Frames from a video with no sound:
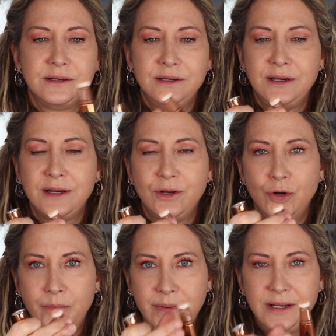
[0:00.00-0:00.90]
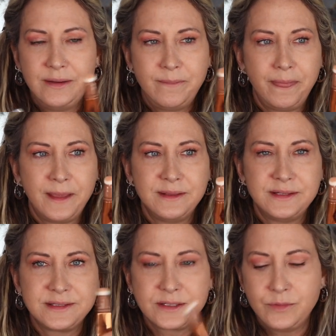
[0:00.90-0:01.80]
you got to open it and
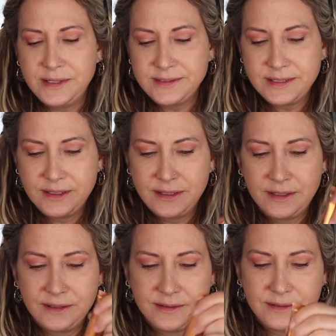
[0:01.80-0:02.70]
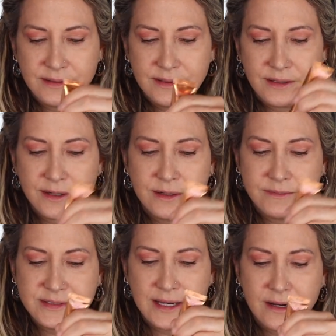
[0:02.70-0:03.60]
then squeeze it, and it
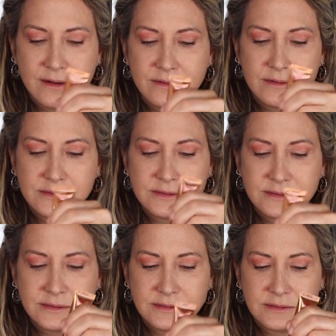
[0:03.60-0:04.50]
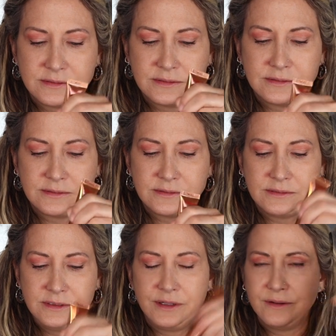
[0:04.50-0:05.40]
comes out,
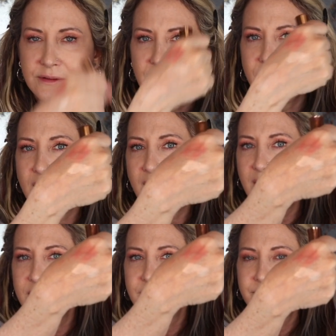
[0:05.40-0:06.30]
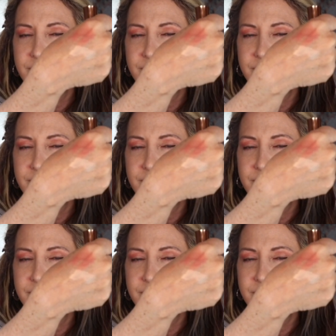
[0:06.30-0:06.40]
you know, like that.